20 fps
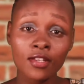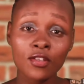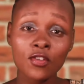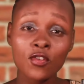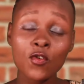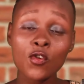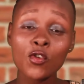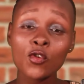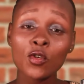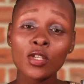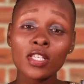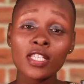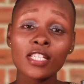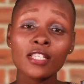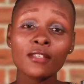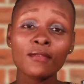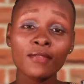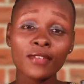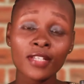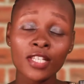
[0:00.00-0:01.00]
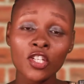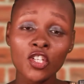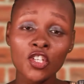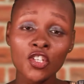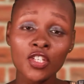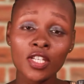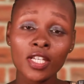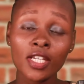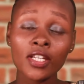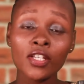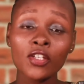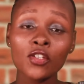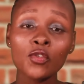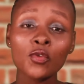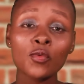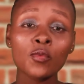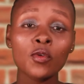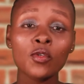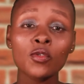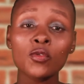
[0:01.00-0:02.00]
Your juice is finished and
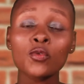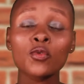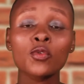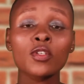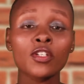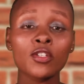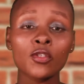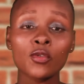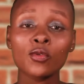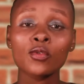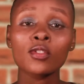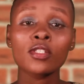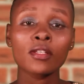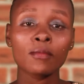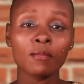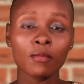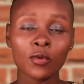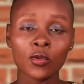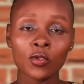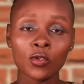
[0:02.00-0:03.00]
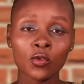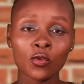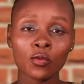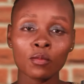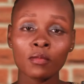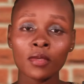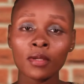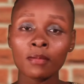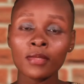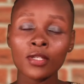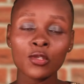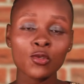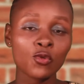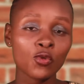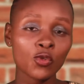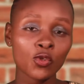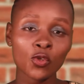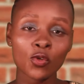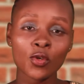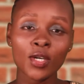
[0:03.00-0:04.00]
you want to reuse the bottle, maybe to
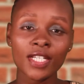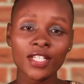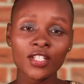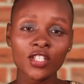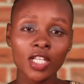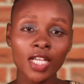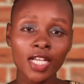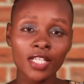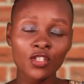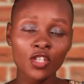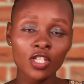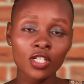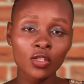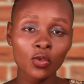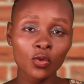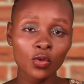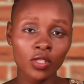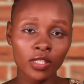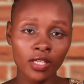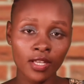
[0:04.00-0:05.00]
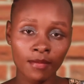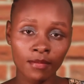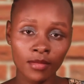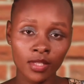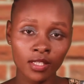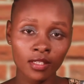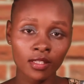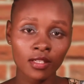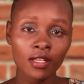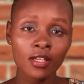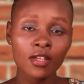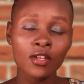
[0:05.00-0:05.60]
store a detergent or something.